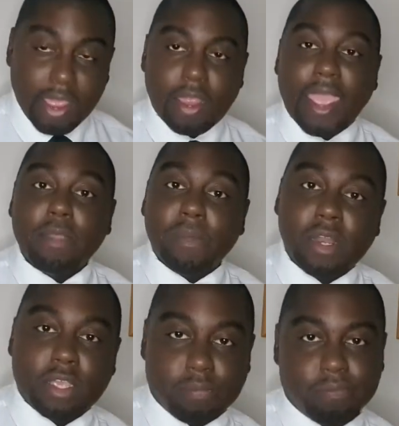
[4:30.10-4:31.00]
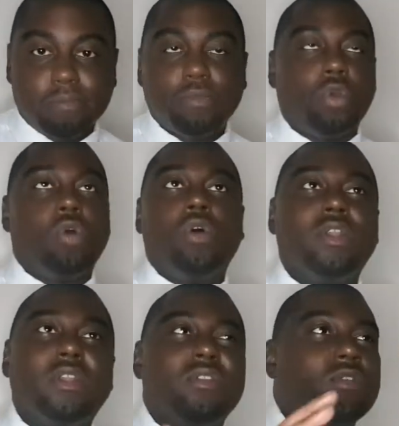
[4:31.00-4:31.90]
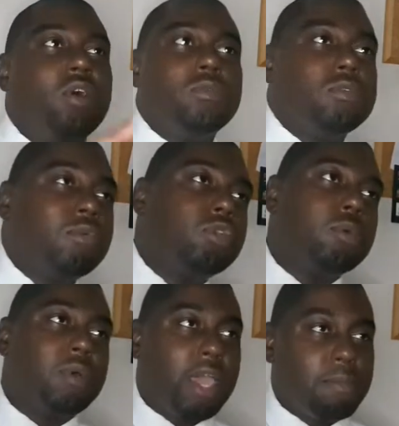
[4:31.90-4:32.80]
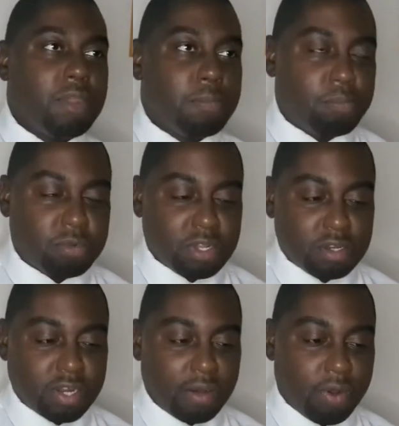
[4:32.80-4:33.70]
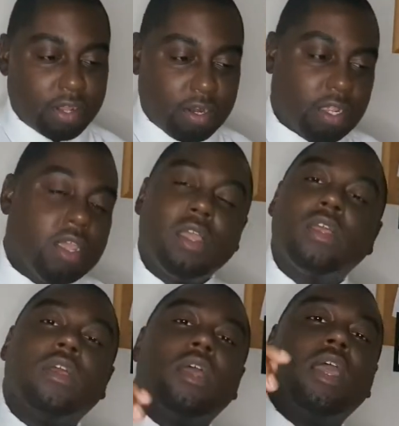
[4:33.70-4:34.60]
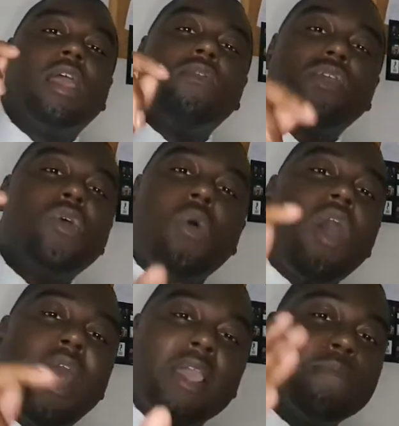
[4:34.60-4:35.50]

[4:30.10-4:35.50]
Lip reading: AYMILLI, or I'm not talking about AYMILLI directly. If you are a